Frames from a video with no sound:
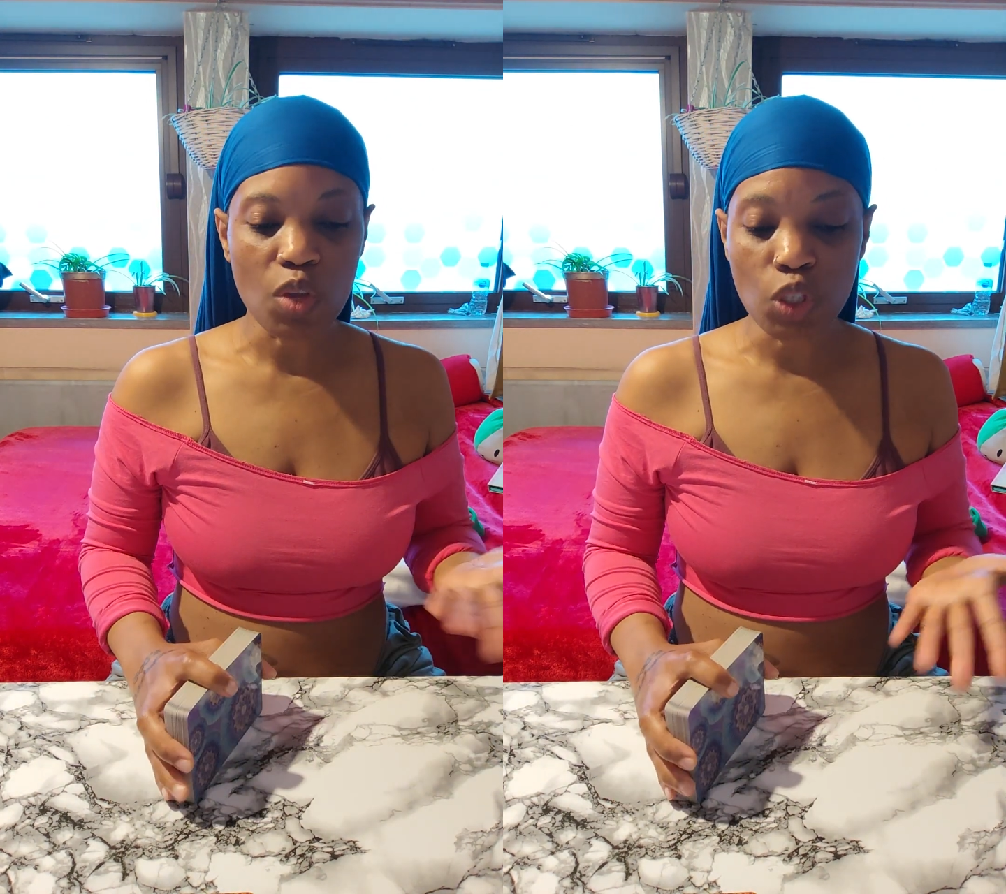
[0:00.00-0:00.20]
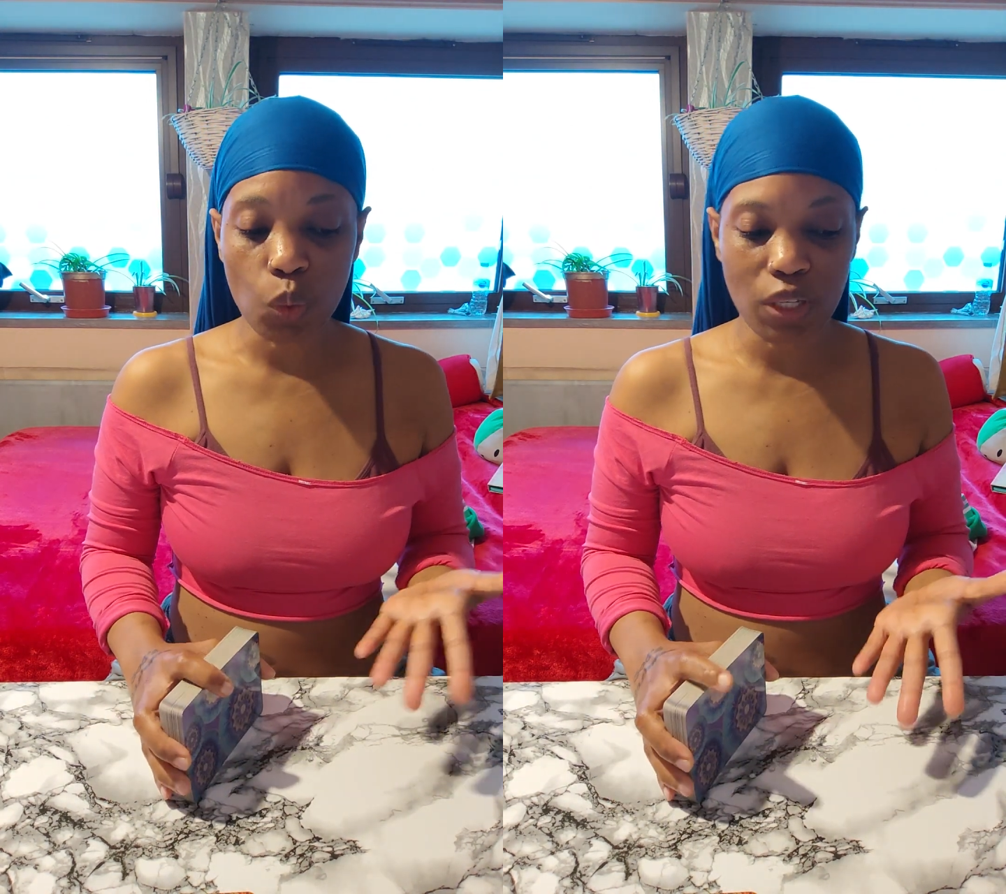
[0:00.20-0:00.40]

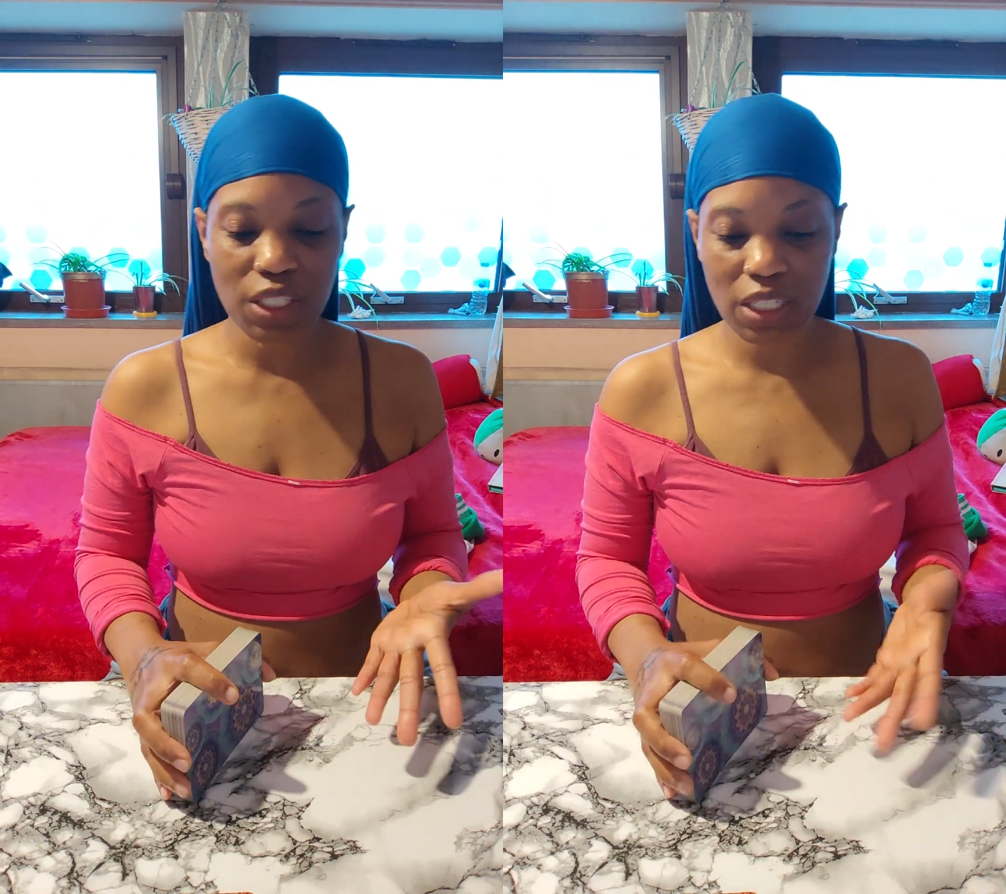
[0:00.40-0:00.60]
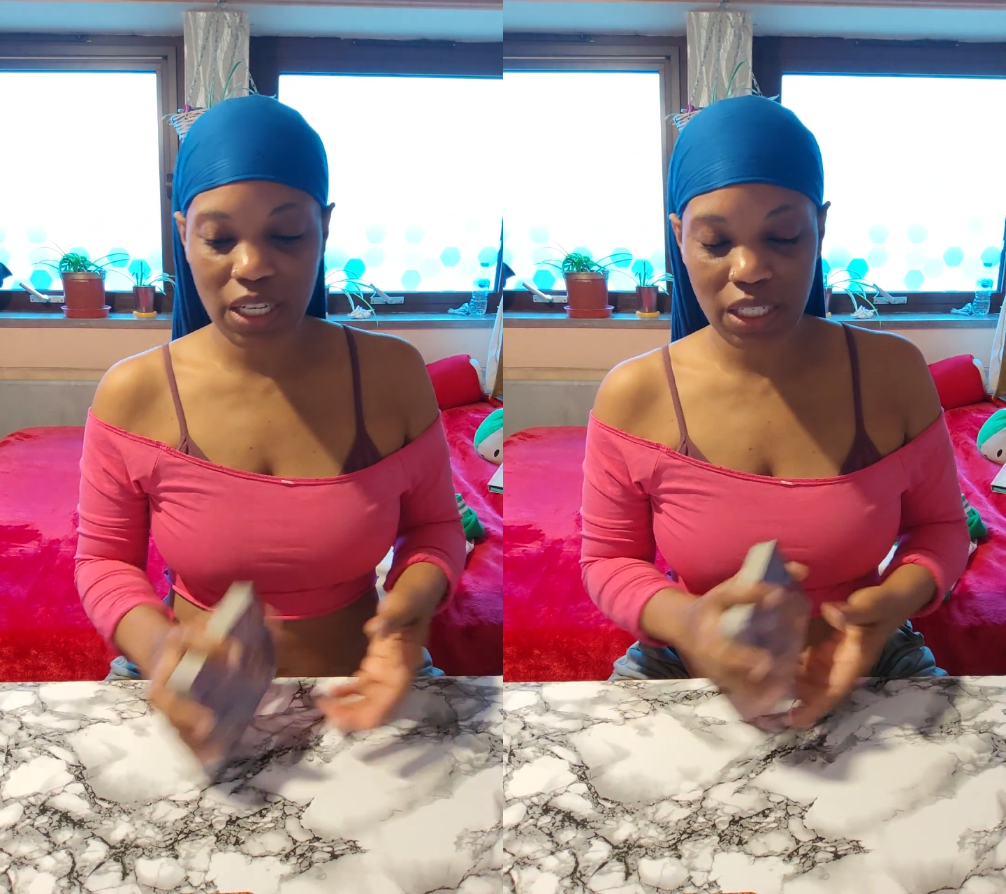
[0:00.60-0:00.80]
So
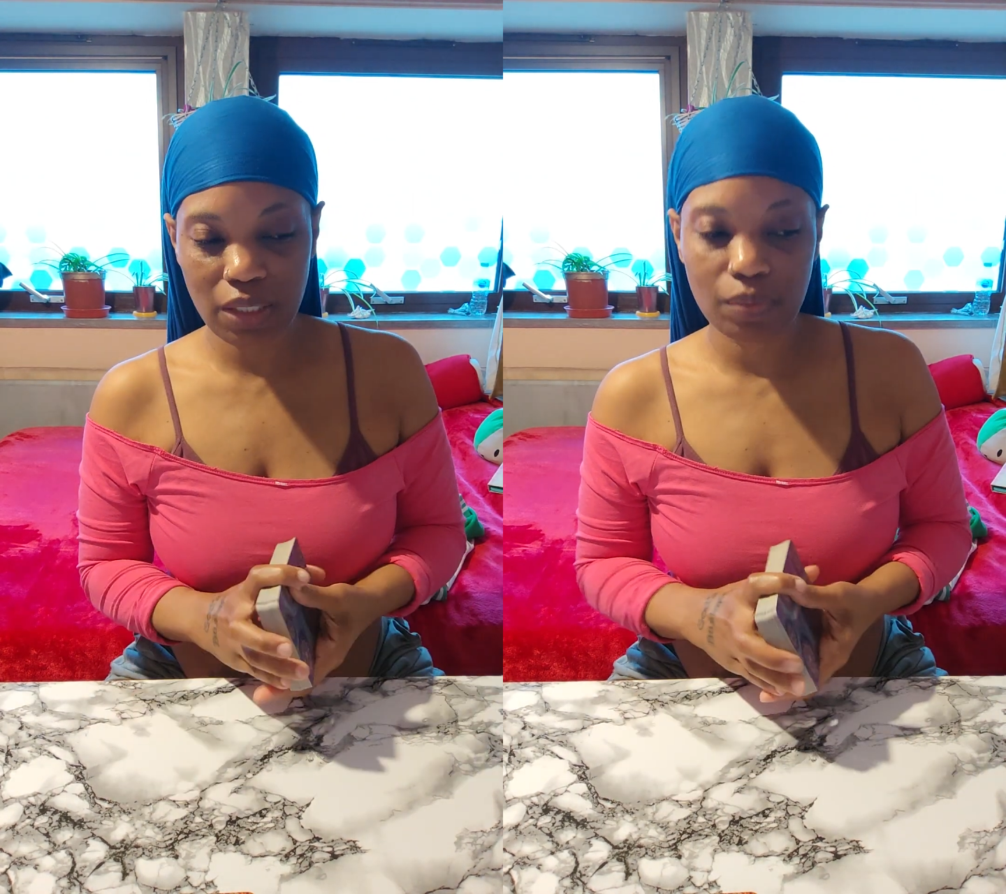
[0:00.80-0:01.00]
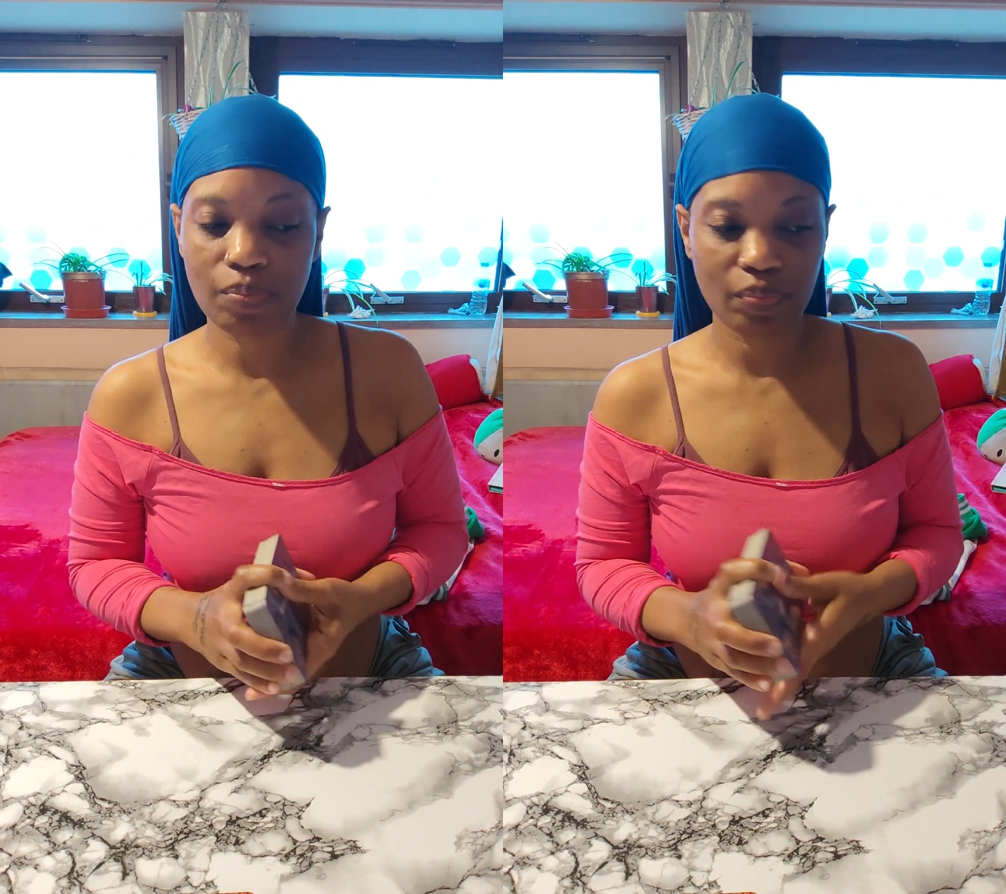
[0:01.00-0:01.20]
once you get
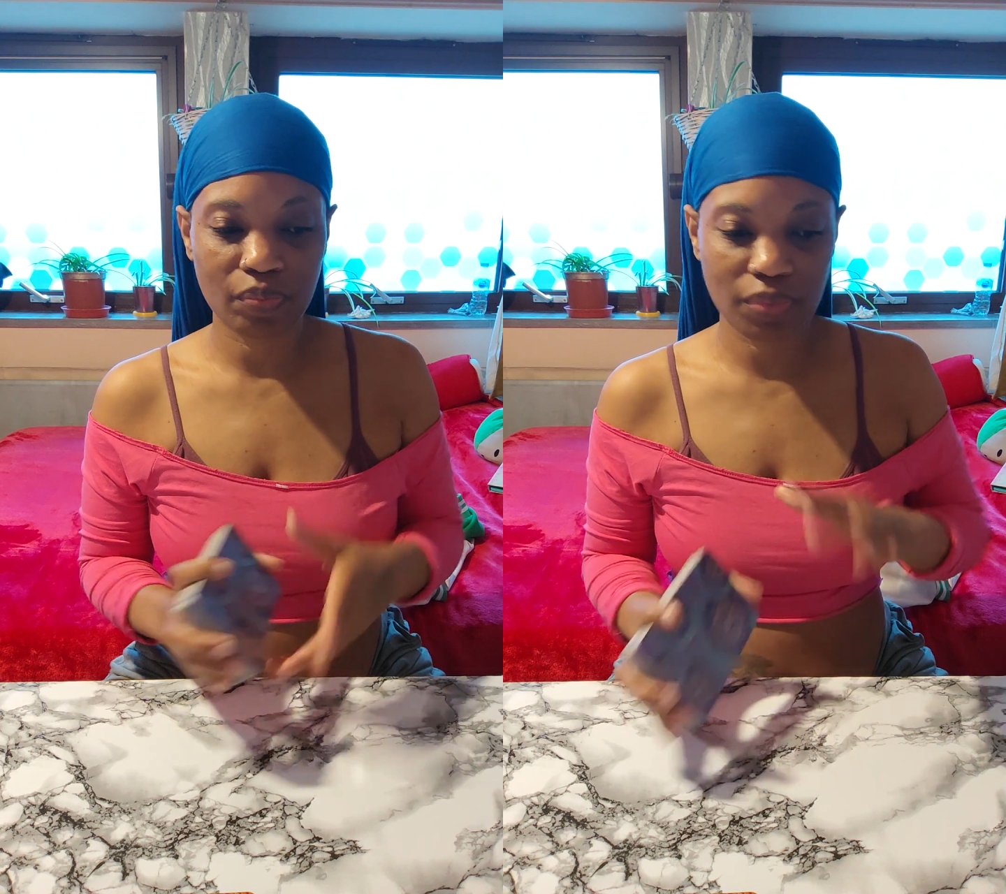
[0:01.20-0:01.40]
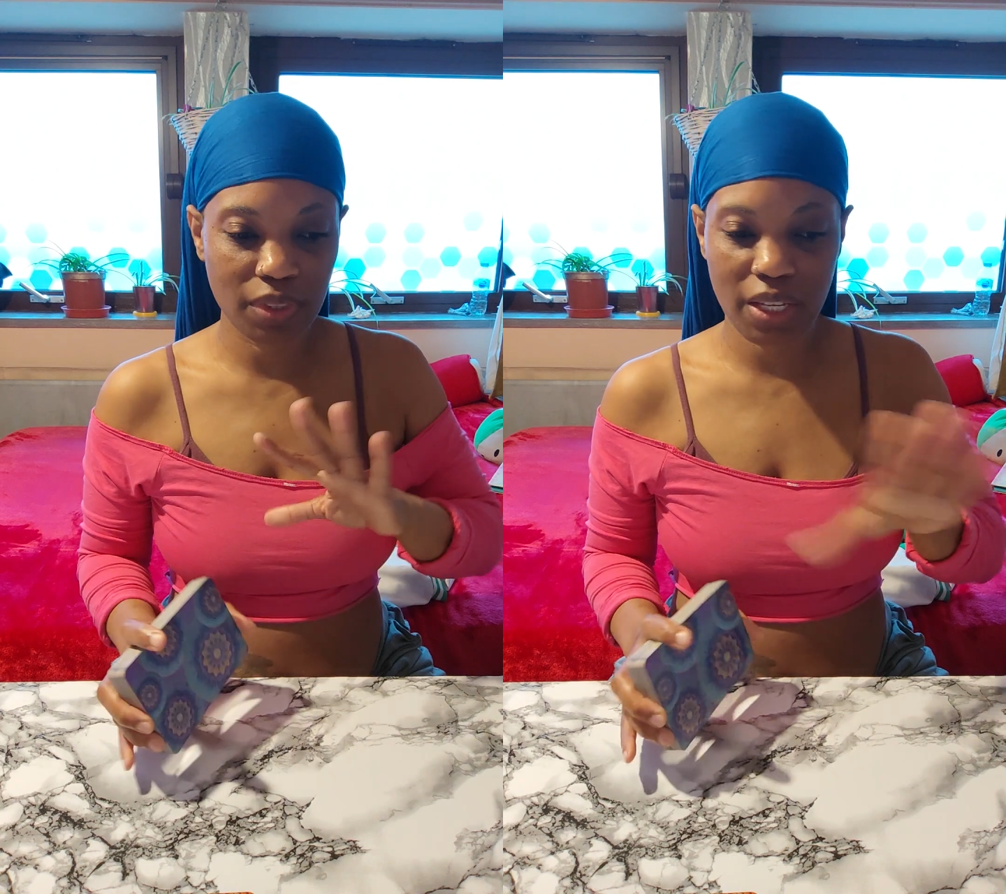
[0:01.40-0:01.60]
it,
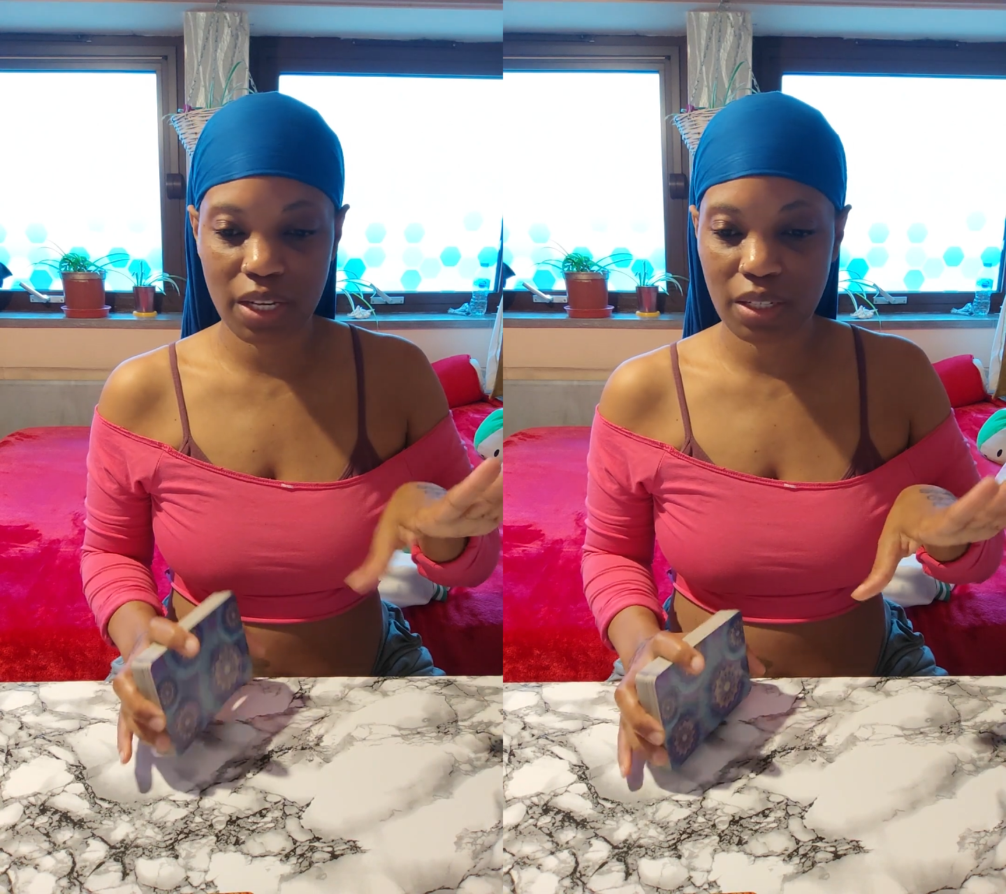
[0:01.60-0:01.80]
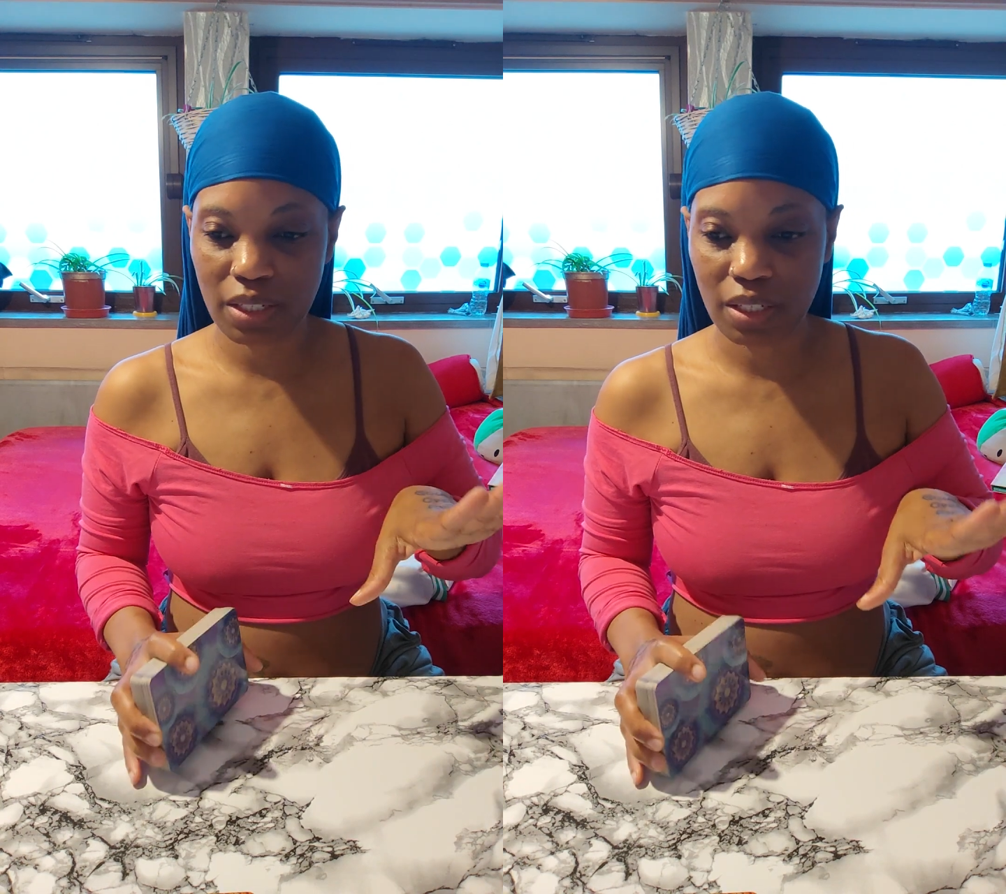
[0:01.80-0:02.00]

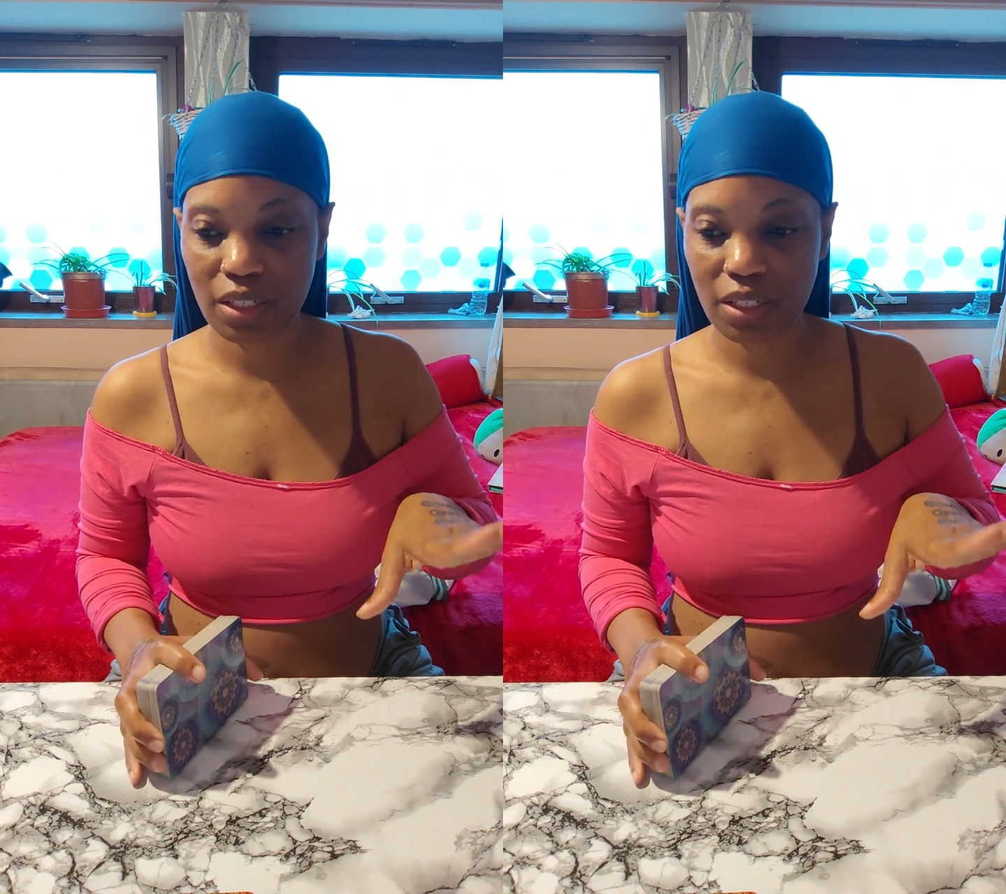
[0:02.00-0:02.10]
then